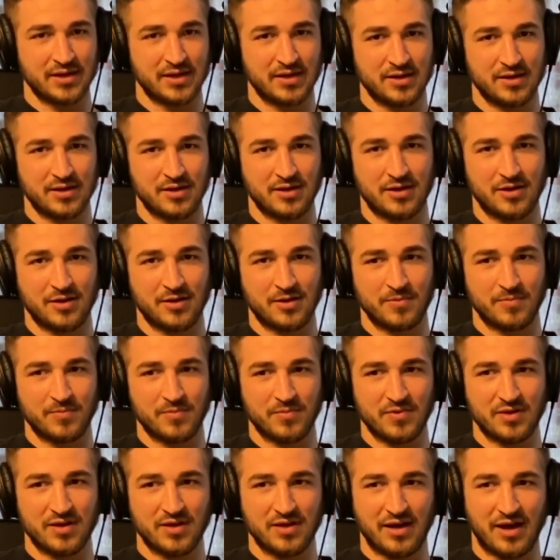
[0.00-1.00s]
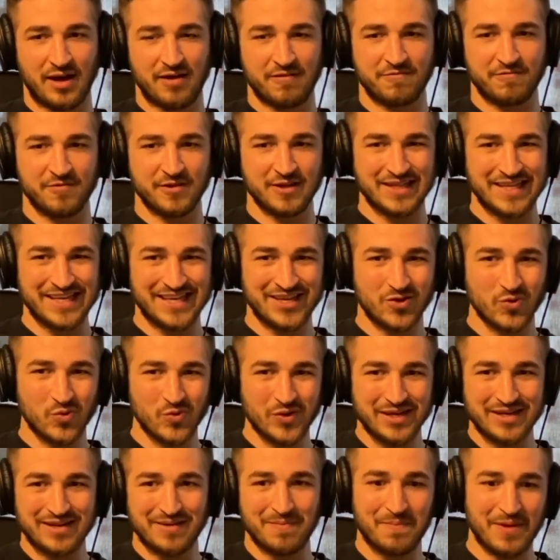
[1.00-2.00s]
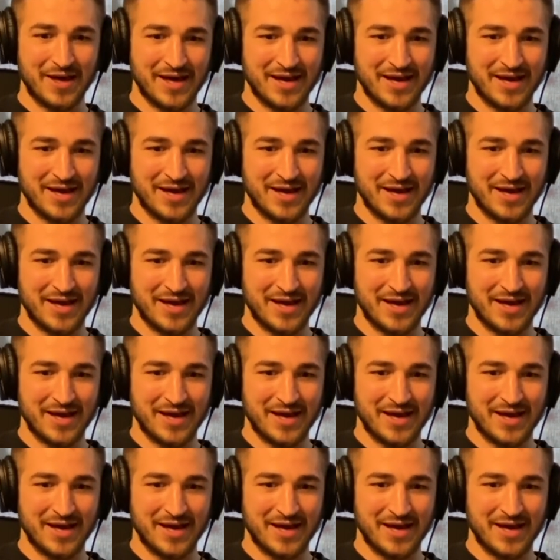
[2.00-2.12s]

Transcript: I feel like going to bed